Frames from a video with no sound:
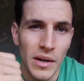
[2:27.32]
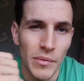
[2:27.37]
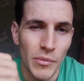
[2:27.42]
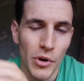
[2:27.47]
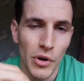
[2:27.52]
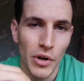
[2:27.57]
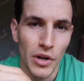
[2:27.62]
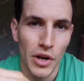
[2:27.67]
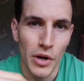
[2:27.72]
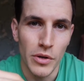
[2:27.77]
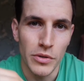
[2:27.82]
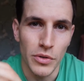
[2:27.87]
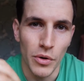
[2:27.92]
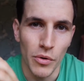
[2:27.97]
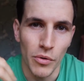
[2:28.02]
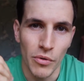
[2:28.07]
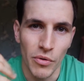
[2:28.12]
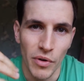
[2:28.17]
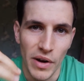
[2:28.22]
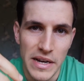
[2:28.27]
Now I'm not going to go
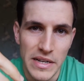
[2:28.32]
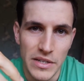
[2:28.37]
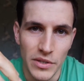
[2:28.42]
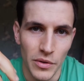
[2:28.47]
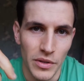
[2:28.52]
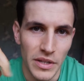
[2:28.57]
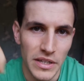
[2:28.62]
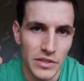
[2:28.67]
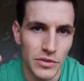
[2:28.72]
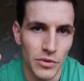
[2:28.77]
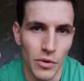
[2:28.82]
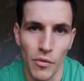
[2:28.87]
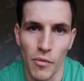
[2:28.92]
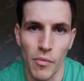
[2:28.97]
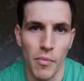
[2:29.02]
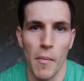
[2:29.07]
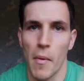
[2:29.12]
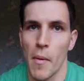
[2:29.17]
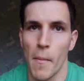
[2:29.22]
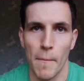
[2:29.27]
sort of crazy on these
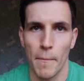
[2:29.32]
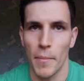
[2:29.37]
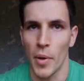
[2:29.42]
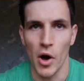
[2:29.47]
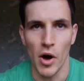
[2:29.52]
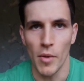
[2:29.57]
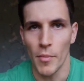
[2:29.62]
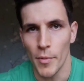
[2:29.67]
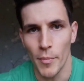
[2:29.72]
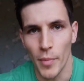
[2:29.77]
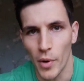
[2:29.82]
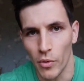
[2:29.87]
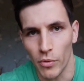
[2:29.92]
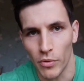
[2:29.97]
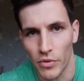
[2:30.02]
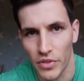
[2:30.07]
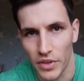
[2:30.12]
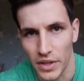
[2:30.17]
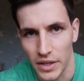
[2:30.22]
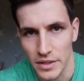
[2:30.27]
sort of
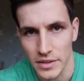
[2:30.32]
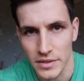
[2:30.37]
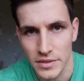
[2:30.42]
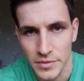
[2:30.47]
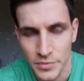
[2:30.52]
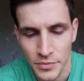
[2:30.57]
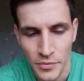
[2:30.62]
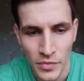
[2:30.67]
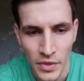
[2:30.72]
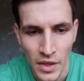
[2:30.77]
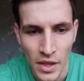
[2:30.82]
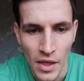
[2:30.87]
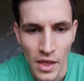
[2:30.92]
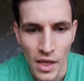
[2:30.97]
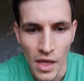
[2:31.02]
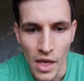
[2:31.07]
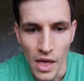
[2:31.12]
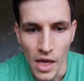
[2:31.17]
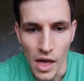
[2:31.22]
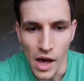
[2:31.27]
perma-bulk things.
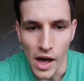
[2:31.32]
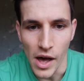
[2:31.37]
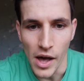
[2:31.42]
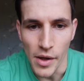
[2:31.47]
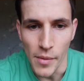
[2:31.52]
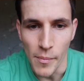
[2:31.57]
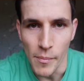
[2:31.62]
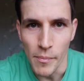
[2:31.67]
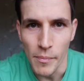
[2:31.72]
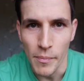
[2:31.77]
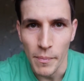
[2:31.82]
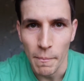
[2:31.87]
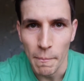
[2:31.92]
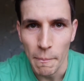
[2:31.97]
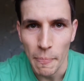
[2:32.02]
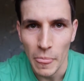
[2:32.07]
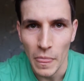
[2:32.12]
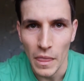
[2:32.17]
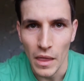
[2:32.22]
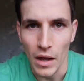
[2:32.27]
I'm
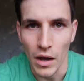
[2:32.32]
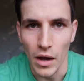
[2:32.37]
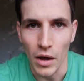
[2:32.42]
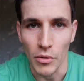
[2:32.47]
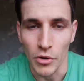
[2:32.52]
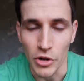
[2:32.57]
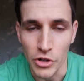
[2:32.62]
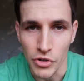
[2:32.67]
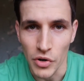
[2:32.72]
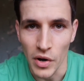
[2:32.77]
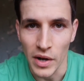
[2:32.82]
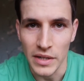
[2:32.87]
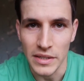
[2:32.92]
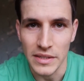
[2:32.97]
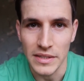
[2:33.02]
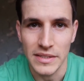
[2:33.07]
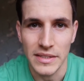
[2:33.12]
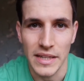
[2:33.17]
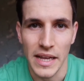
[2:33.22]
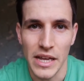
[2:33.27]
going to try
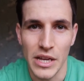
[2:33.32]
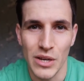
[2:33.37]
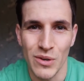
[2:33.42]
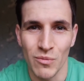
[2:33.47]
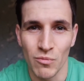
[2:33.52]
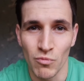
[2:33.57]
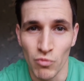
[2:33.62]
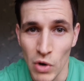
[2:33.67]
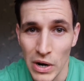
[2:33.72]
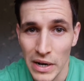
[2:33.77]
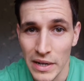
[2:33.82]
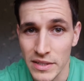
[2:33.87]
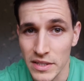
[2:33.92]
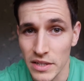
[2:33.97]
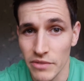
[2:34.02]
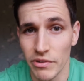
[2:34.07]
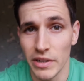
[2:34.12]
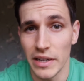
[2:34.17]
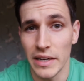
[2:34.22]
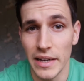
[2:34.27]
and stay
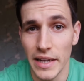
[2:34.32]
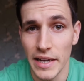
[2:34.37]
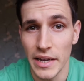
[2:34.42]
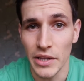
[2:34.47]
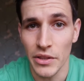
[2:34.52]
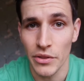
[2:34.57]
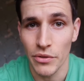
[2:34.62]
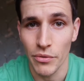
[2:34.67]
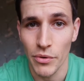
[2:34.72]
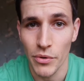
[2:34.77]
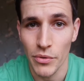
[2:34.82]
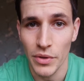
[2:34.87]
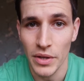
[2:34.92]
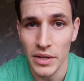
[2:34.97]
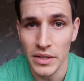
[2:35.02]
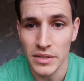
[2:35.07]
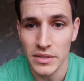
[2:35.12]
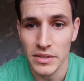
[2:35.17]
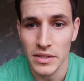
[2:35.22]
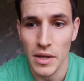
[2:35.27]
relatively lean through
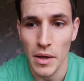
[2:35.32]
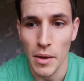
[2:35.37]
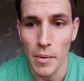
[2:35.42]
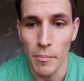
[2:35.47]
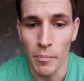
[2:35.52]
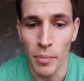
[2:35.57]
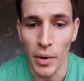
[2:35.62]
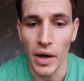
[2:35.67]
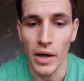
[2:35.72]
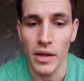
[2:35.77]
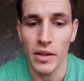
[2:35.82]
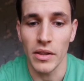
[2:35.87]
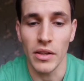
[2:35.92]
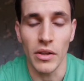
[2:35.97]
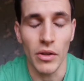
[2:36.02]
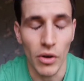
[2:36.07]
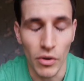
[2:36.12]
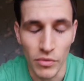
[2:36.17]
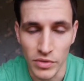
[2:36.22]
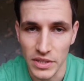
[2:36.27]
this, but
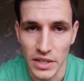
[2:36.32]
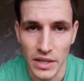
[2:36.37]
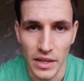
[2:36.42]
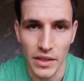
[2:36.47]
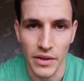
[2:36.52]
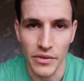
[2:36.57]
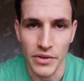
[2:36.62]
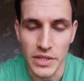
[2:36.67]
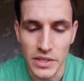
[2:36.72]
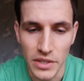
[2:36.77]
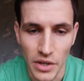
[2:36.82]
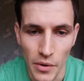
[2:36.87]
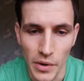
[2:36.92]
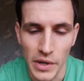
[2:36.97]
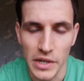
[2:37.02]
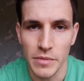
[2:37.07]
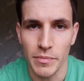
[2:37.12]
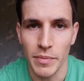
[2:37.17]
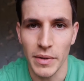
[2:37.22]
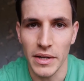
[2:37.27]
obviously there is
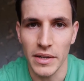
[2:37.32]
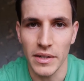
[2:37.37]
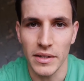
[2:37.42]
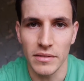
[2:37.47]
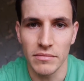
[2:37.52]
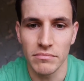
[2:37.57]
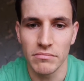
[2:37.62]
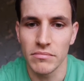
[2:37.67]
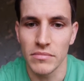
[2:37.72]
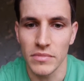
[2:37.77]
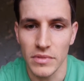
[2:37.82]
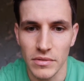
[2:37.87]
going to be